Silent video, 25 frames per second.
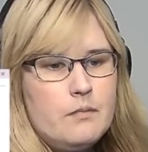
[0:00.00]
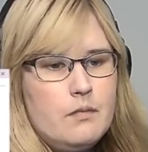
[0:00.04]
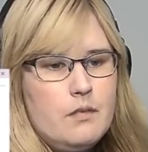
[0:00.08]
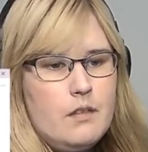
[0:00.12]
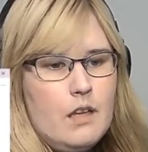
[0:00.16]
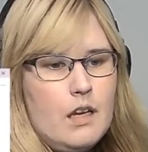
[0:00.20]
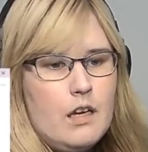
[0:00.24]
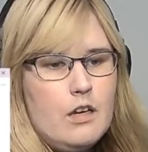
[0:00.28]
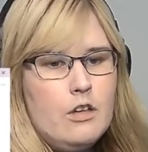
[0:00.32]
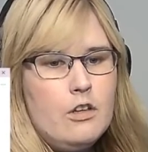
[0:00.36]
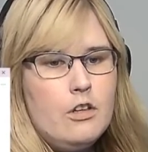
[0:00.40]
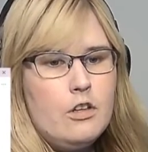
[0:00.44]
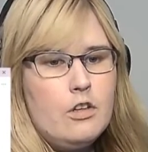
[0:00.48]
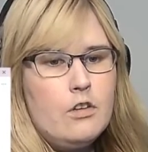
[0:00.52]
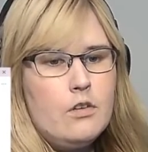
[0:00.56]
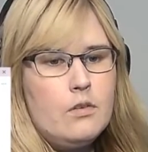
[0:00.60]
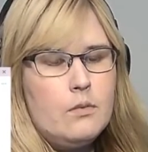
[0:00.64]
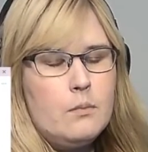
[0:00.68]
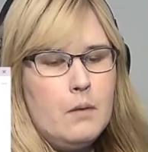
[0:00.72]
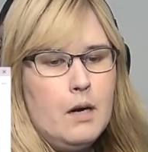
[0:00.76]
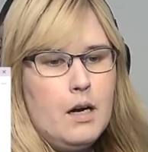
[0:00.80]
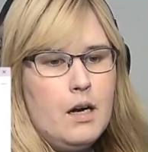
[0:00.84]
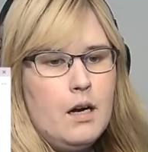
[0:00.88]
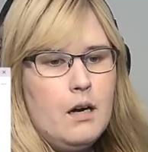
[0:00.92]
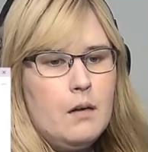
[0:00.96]
your
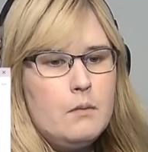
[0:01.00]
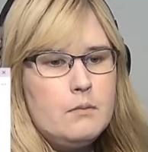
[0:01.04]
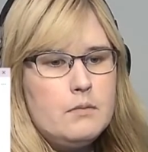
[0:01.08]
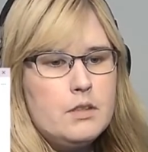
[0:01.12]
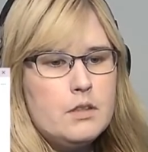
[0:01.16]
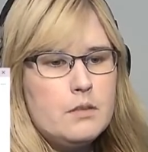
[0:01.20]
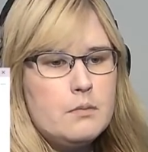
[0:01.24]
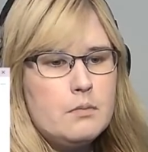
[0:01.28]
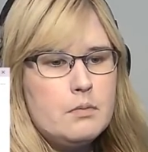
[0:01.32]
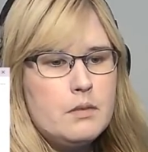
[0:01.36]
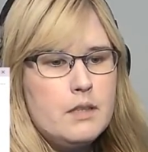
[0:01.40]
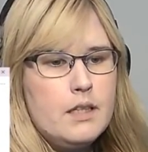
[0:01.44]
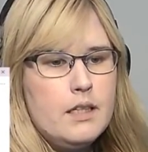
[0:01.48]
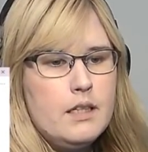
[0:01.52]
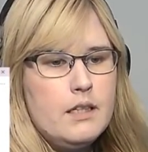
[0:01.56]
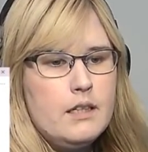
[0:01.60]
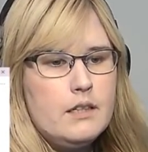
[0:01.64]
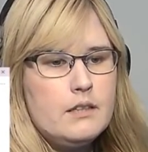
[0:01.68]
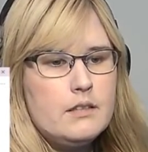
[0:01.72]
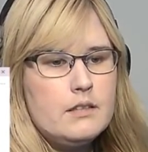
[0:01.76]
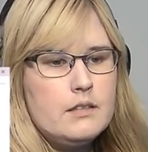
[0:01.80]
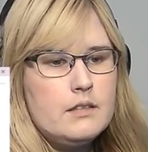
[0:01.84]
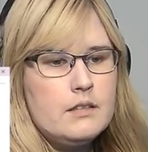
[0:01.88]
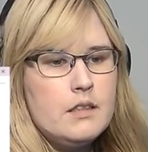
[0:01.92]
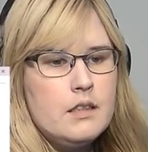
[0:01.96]
mom took
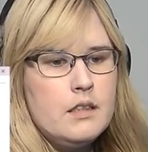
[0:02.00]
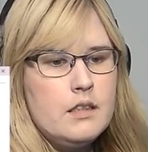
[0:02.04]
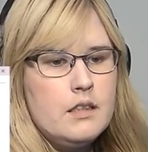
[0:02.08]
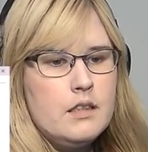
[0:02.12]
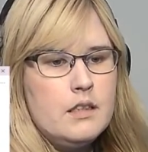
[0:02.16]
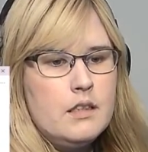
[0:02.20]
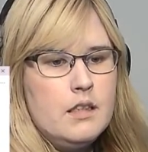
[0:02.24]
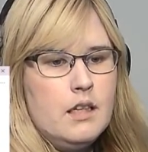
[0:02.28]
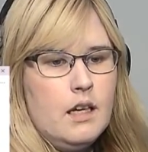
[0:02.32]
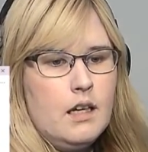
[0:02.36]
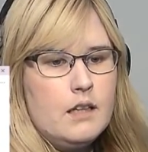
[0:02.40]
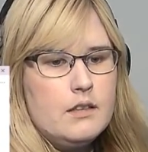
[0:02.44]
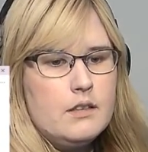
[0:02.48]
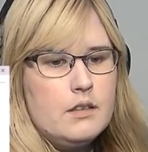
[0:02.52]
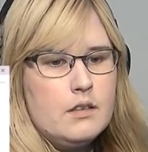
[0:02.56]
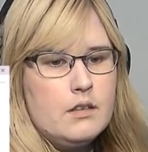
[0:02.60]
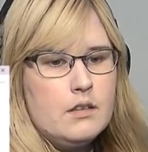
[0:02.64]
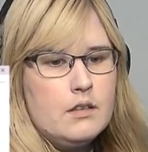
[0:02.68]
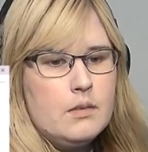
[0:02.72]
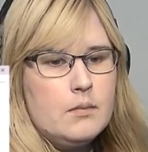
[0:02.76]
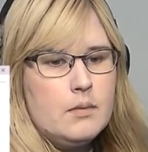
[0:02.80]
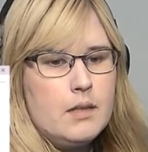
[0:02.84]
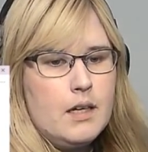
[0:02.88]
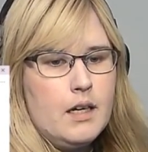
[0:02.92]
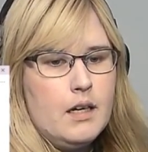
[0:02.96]
place. I told
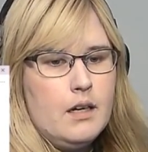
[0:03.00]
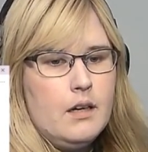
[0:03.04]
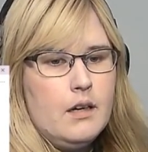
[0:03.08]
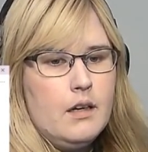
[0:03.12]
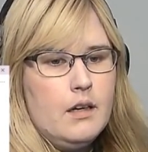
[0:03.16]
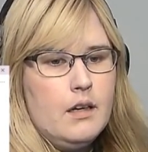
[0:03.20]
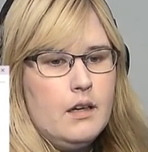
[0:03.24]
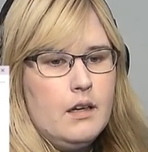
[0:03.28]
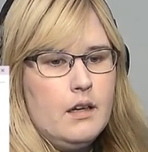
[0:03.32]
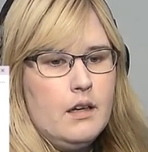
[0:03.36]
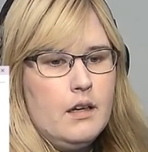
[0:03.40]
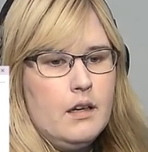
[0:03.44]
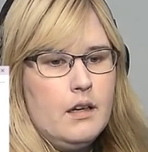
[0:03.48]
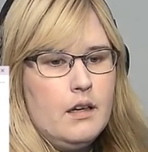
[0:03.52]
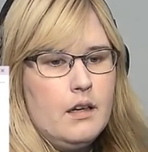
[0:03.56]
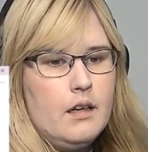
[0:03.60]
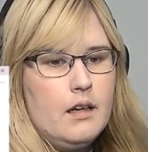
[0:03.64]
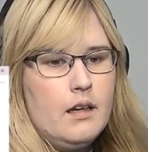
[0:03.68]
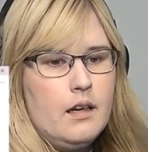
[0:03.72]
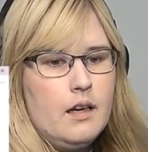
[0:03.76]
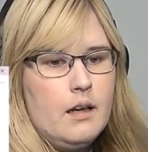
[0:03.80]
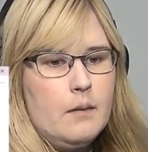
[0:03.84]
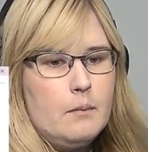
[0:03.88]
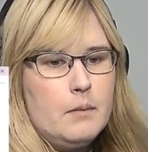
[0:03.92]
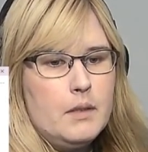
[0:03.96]
him I
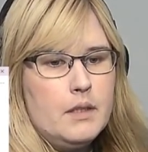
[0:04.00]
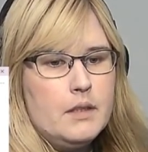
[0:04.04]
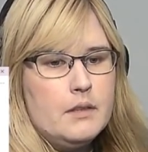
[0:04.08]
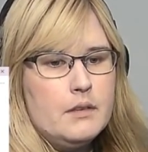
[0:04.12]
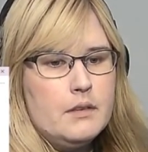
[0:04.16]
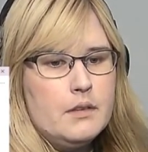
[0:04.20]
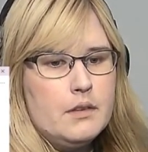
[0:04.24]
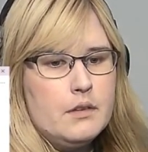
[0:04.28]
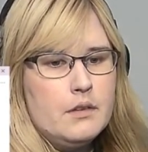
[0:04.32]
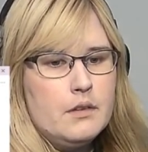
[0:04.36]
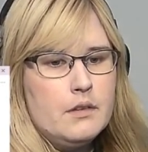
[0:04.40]
had been told